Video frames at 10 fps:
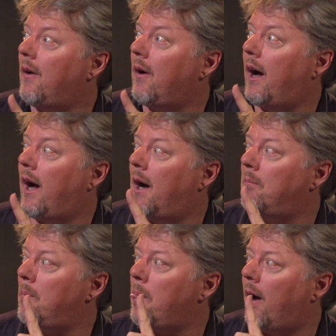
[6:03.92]

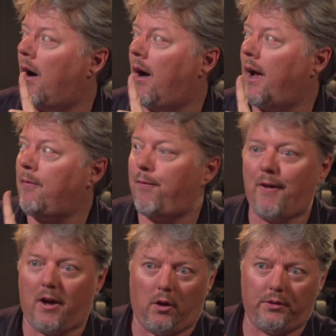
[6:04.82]
I
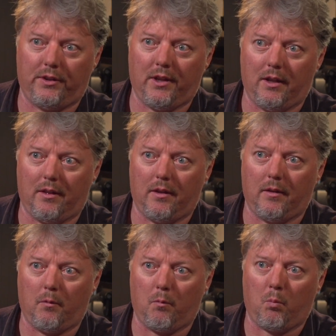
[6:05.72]
felt that
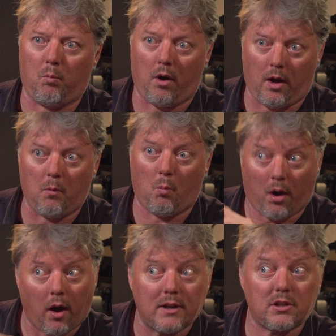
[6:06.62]
what
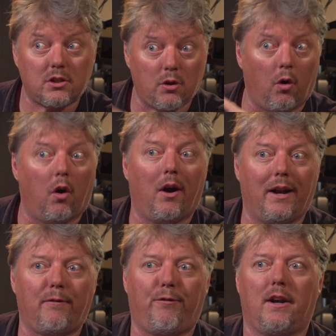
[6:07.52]
I saw,
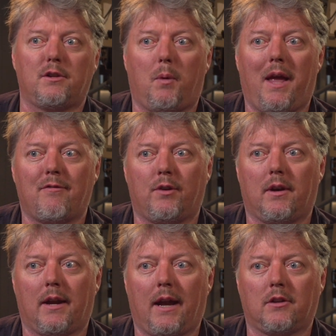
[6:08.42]
and in fairness, we
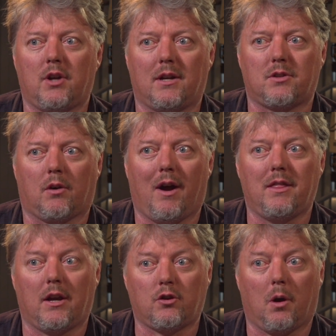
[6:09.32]
haven't had a chance to grade
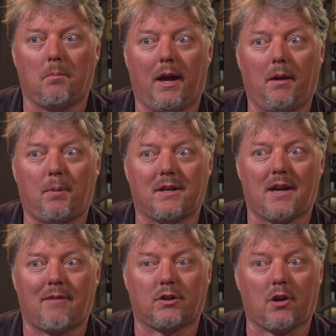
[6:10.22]
that job yet because
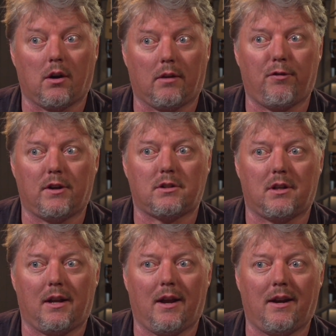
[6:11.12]
I haven't totally finished
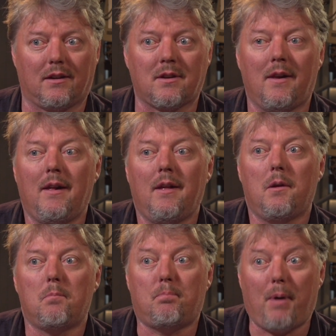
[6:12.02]
the edit.
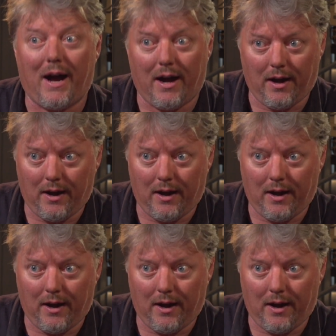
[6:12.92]
But